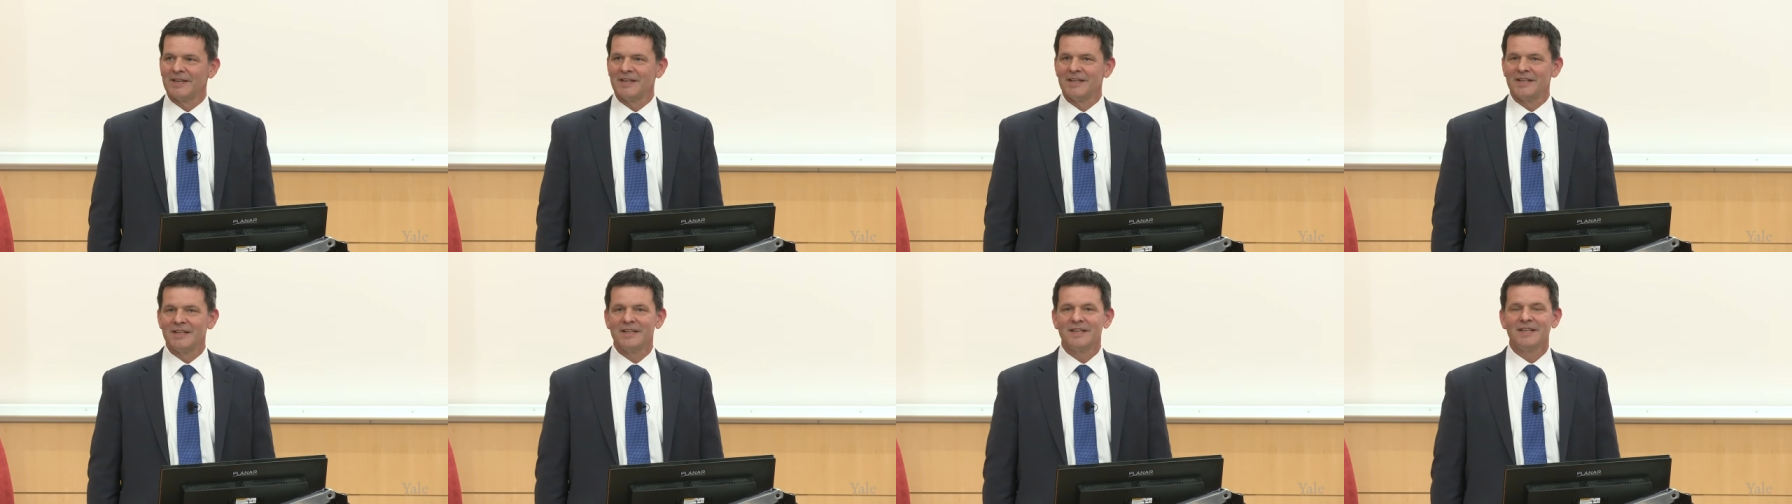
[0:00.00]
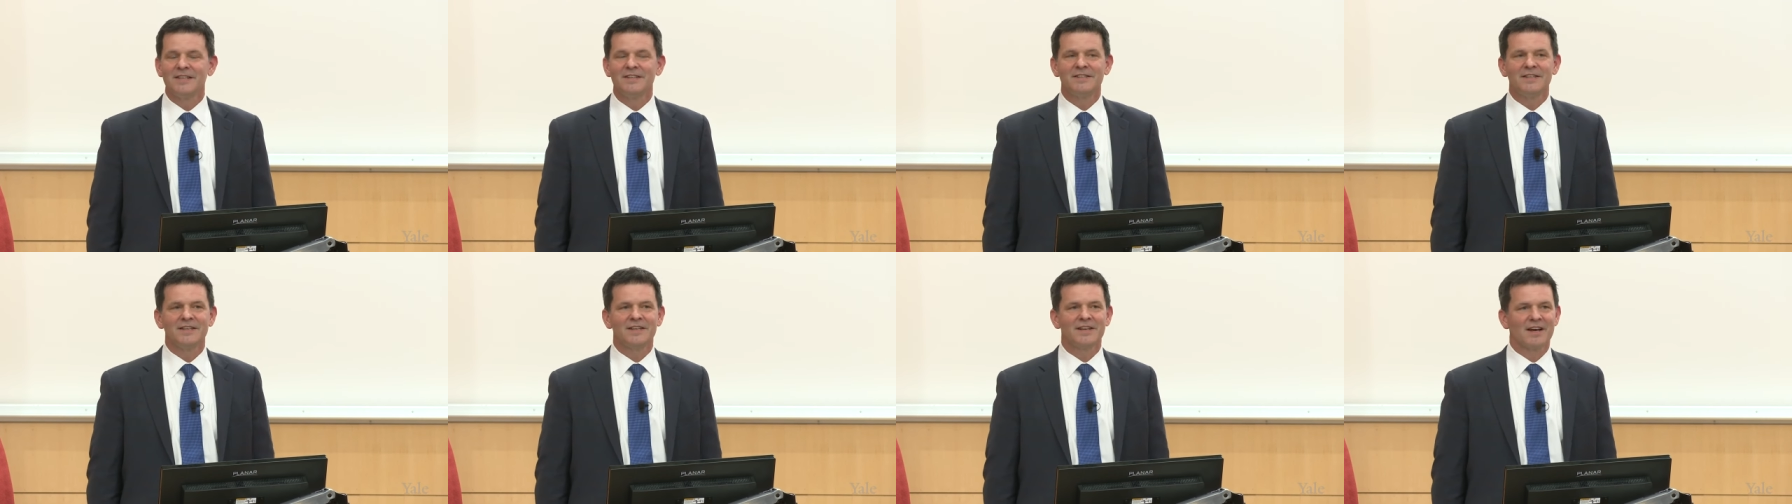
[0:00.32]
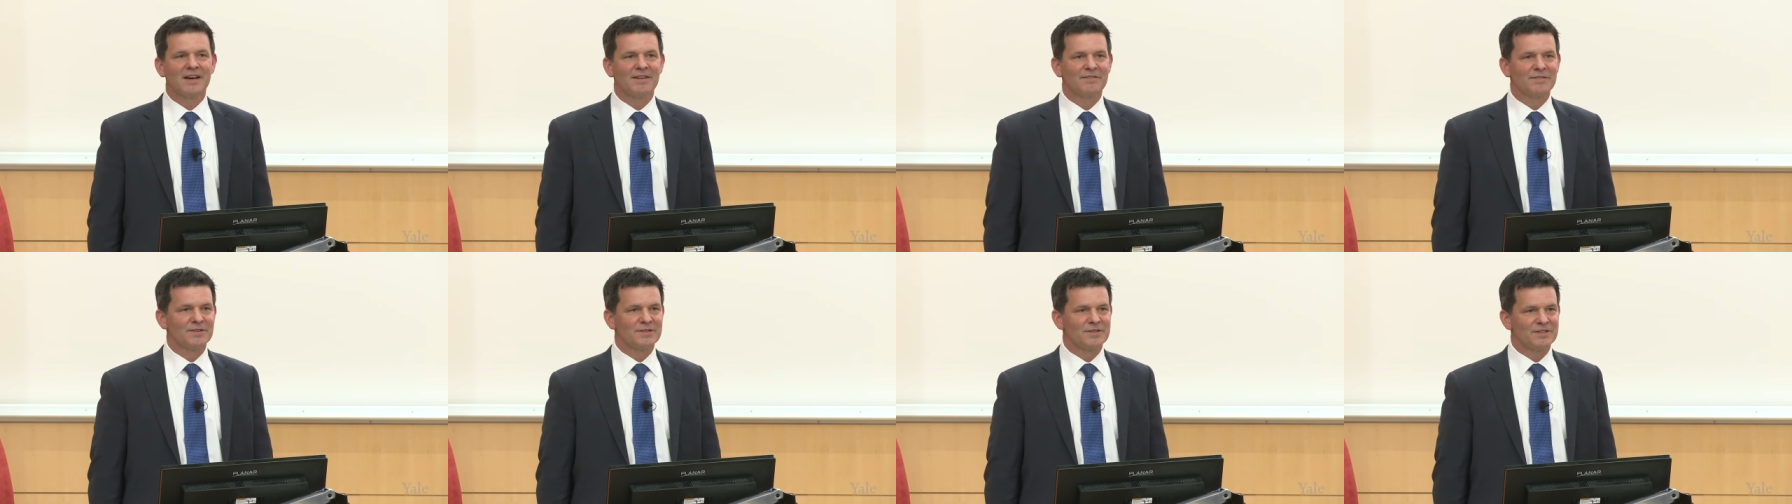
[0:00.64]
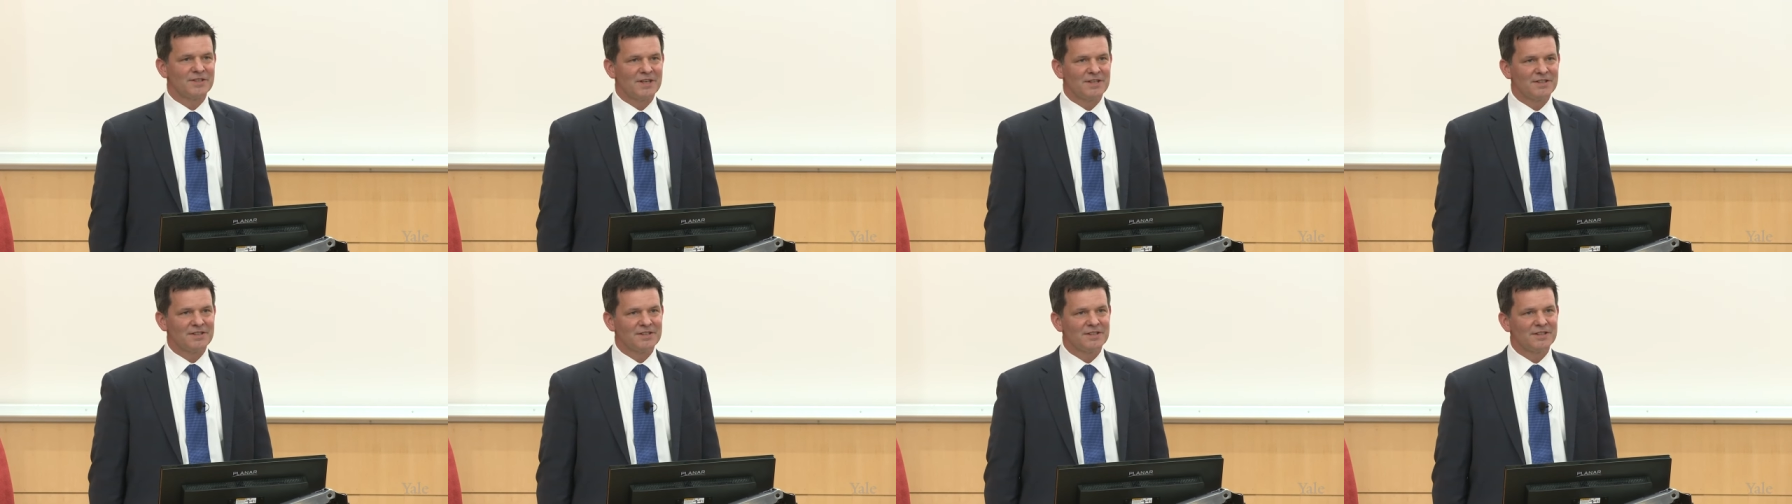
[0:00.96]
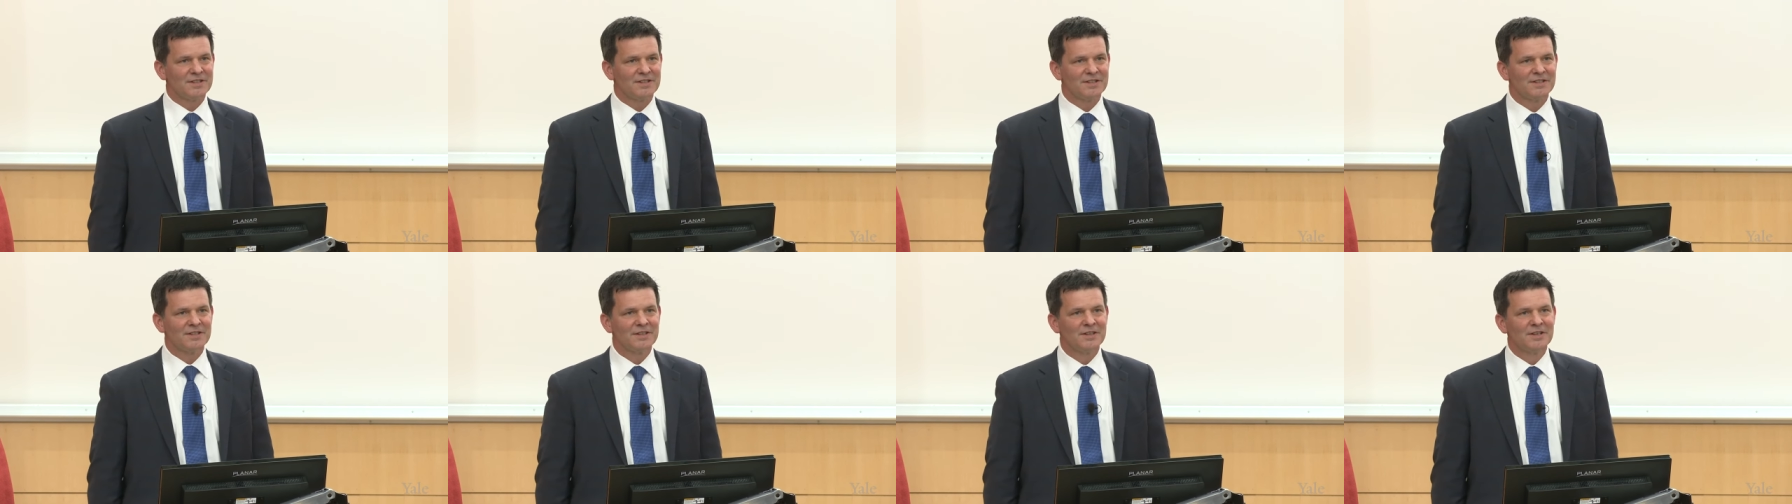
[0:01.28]
an easy
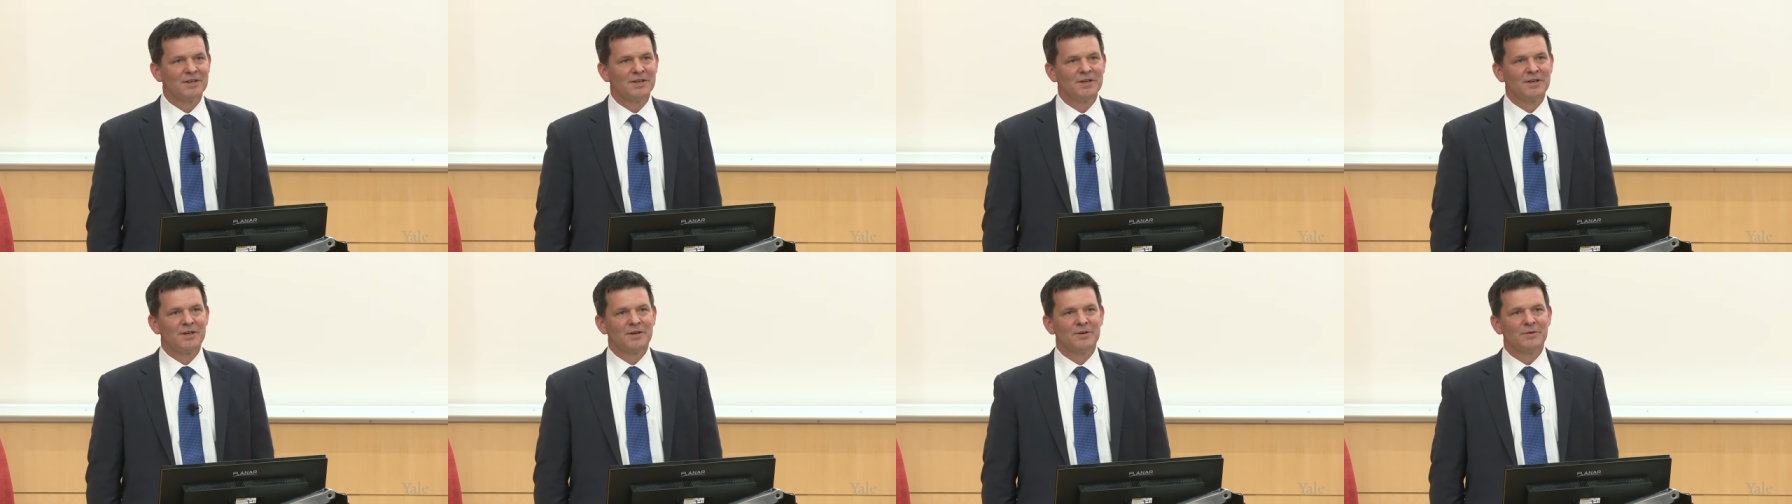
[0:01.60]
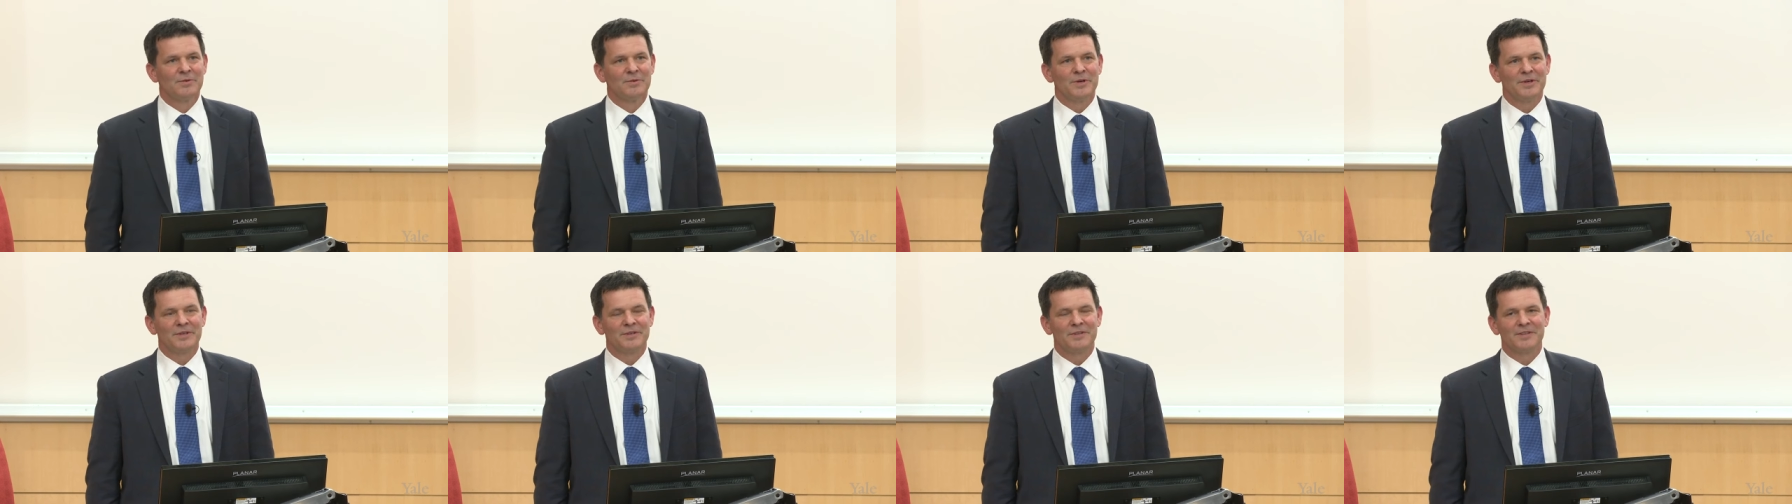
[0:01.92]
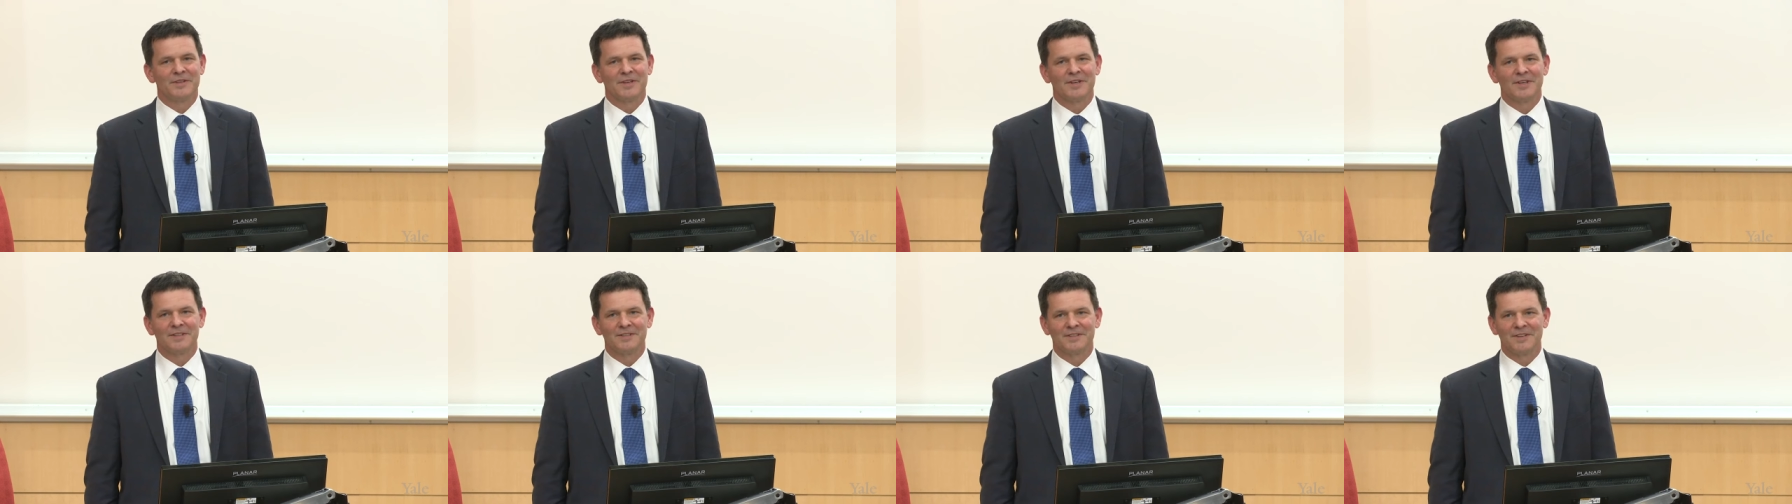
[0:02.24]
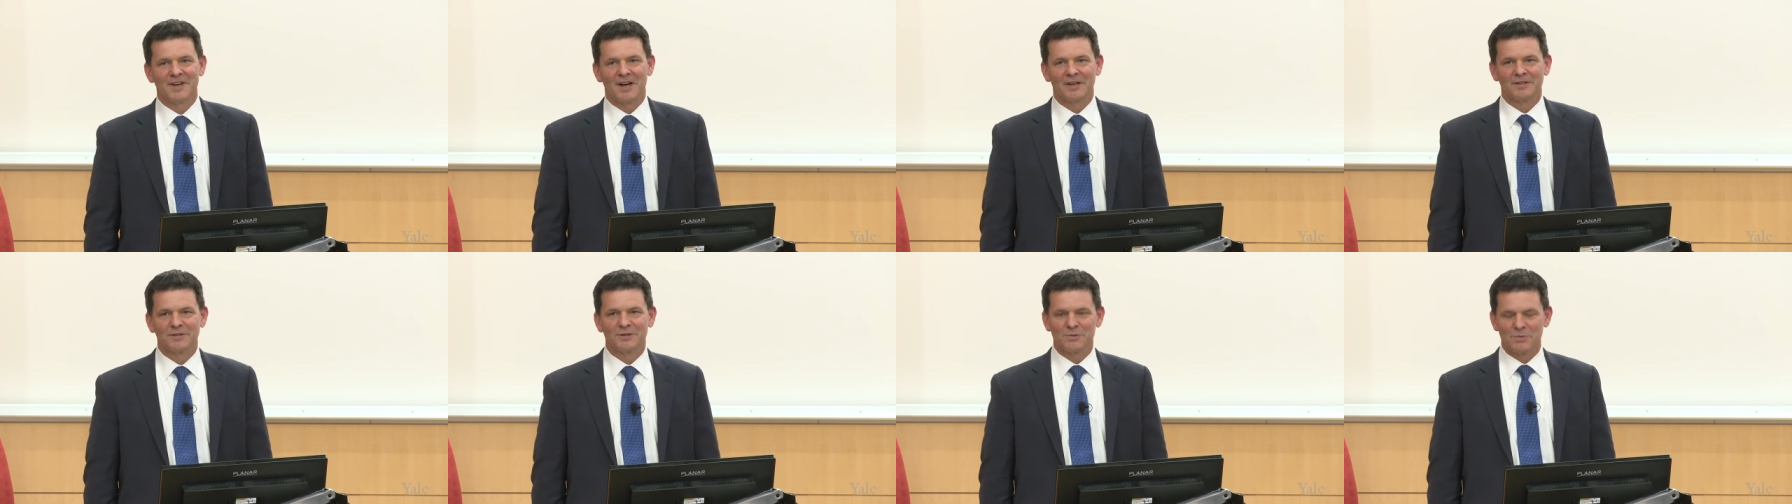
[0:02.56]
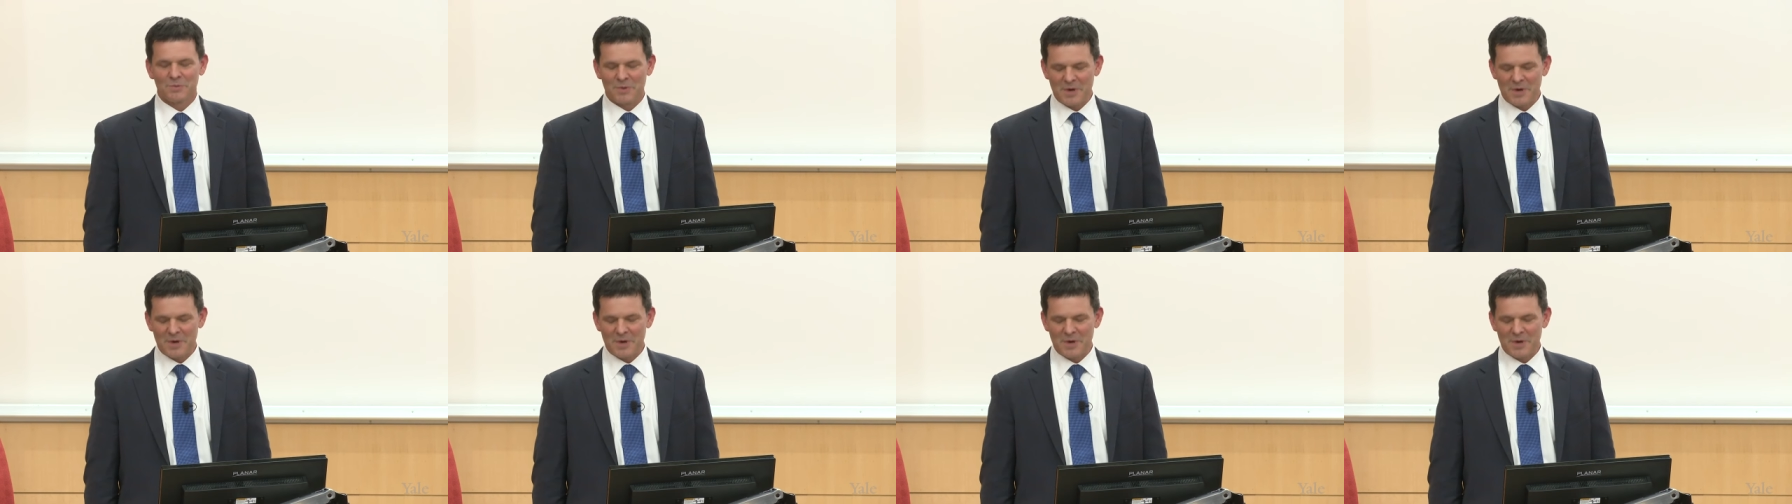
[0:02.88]
conversation with uh, Dr.